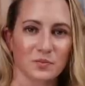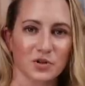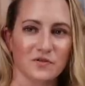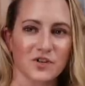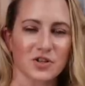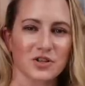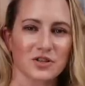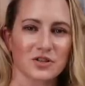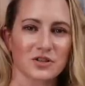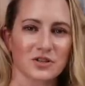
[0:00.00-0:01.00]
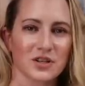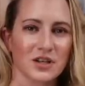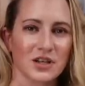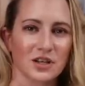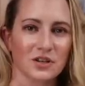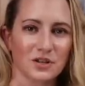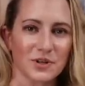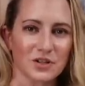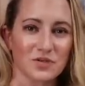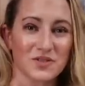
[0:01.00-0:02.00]
The blue version is just a little
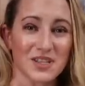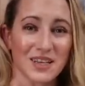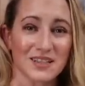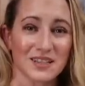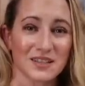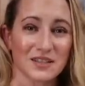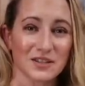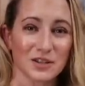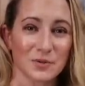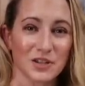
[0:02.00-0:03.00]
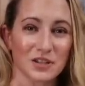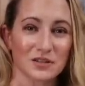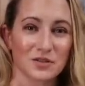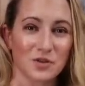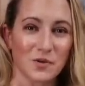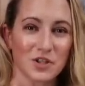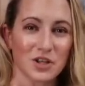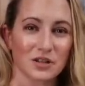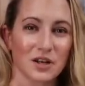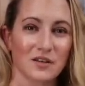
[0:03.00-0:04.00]
bit too scented, a little bit too much
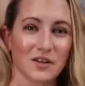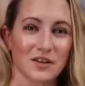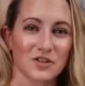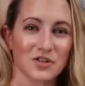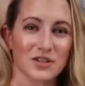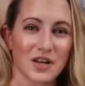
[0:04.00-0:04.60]
alcohol, and just